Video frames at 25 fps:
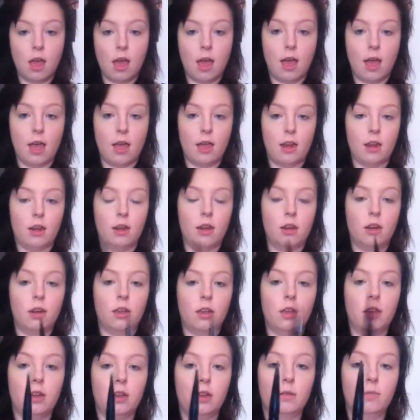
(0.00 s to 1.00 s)
And
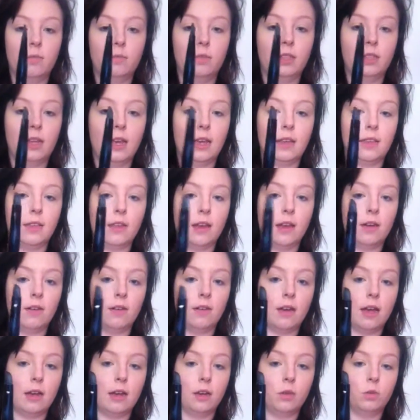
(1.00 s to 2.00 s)
I'm just taking that on
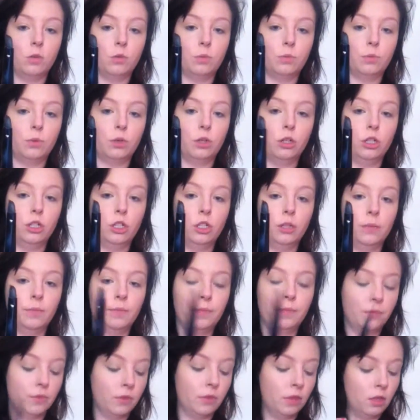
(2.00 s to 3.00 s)
an angled brush.
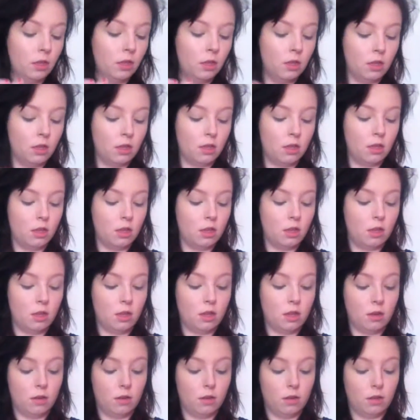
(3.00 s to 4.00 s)

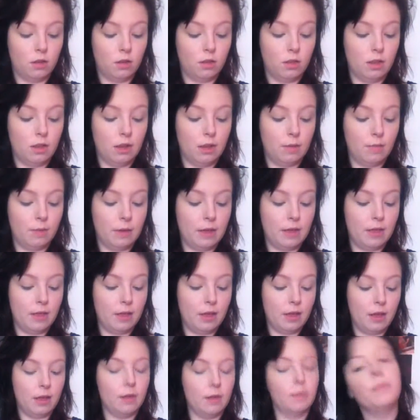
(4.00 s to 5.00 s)
I'm just going to take a bit of
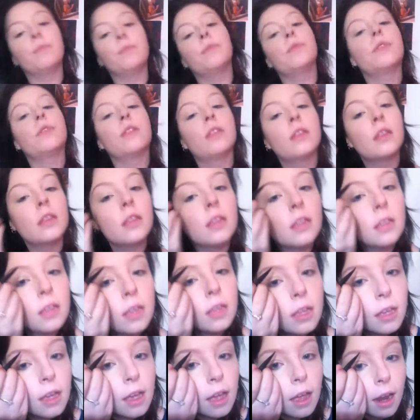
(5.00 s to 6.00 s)
that,
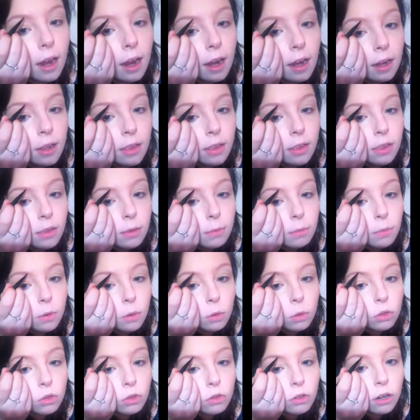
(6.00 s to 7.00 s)
and in
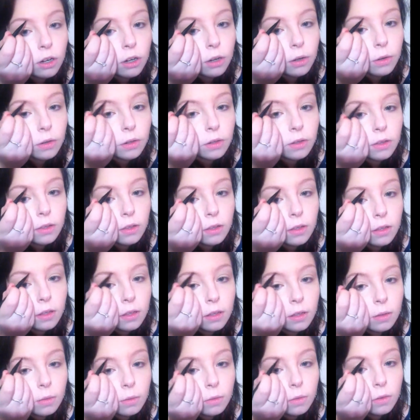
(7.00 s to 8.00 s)
small strokes,
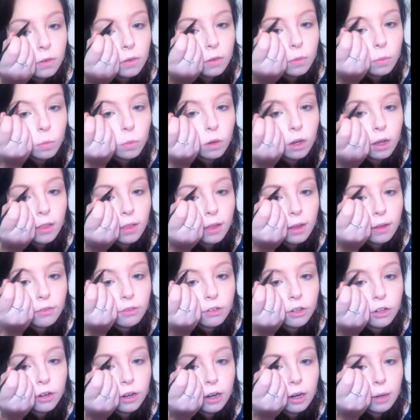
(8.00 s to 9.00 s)
just work that
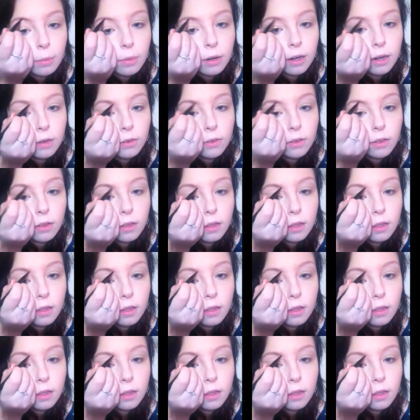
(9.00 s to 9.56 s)
through your eyebrows.